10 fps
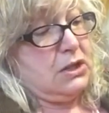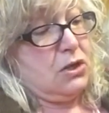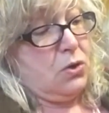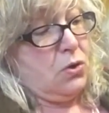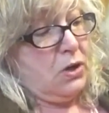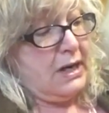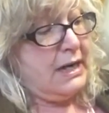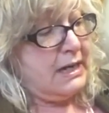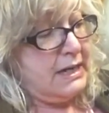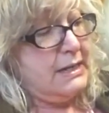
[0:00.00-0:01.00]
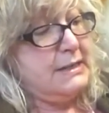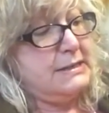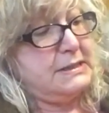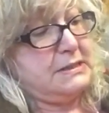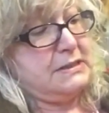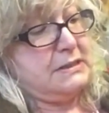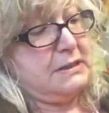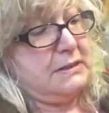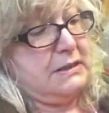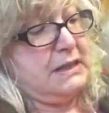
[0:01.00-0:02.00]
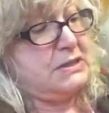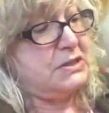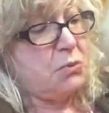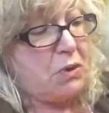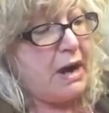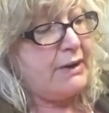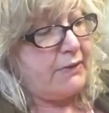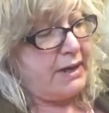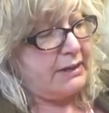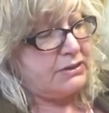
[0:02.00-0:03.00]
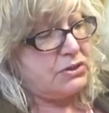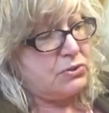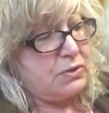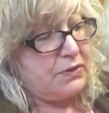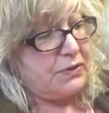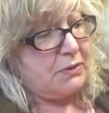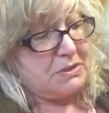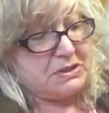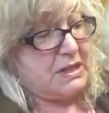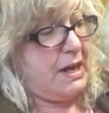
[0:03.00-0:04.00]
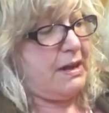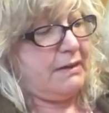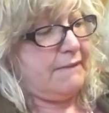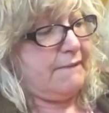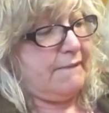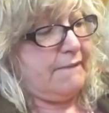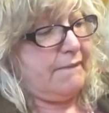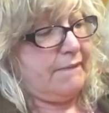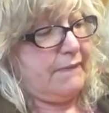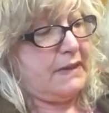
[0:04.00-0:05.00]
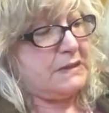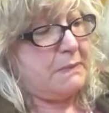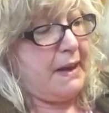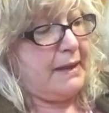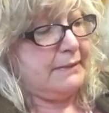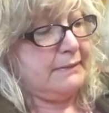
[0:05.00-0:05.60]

Or it's the wiring to the thermostat that's bad.